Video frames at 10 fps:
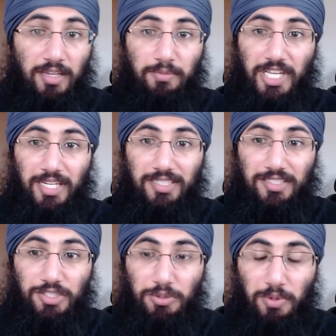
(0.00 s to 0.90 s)

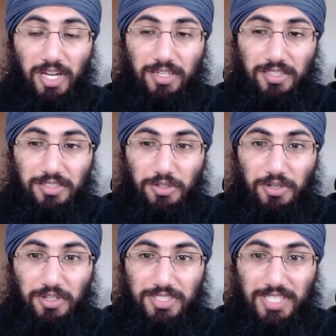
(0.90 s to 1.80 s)
Because you want
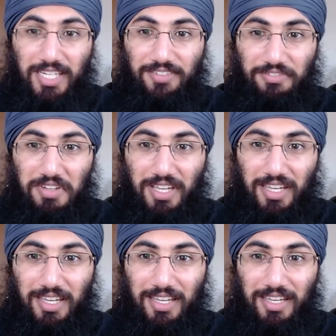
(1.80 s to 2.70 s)
your
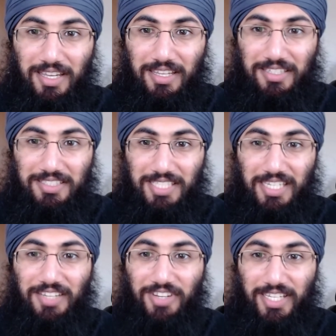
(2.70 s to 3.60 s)

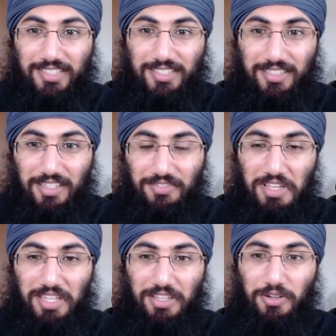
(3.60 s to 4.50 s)
significance
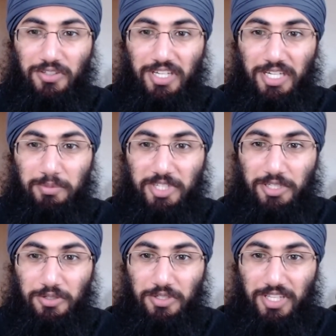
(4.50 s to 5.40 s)
in the Gurdwara to be
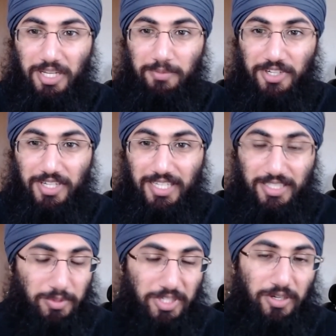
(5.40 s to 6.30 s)
known to the community.
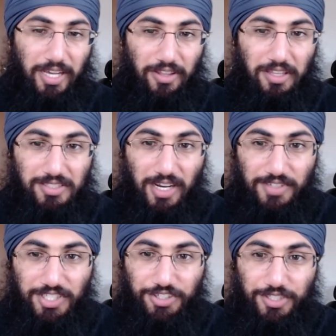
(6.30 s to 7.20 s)
Because we know how this
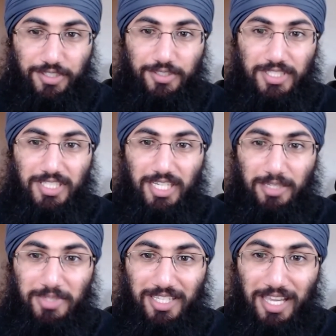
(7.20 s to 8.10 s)
conversation goes. It's going
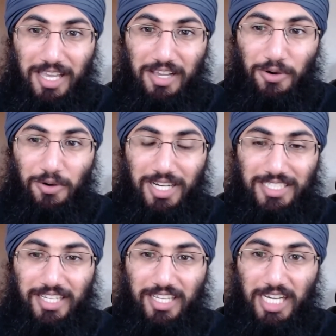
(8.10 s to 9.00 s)
to be, oh,
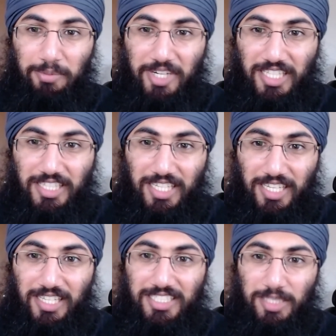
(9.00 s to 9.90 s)
aaj jehdi carpet di
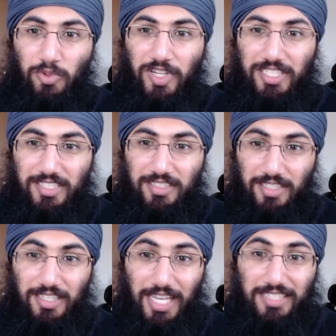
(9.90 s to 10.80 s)
diya na asi poi si.
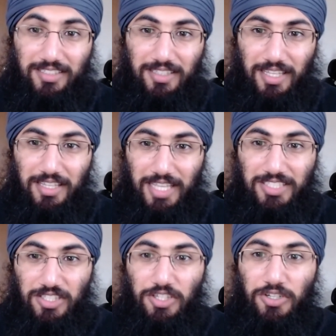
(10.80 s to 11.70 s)

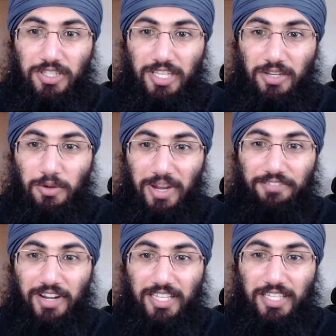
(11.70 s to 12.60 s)
That's literally, quite
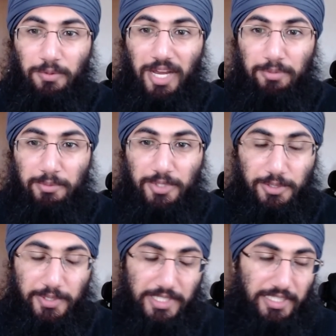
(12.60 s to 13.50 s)
frankly, why people
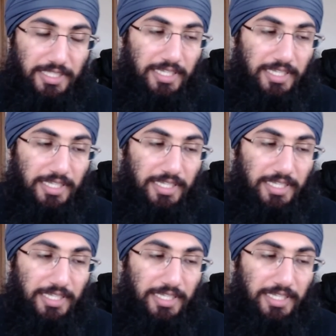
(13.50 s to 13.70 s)
do it.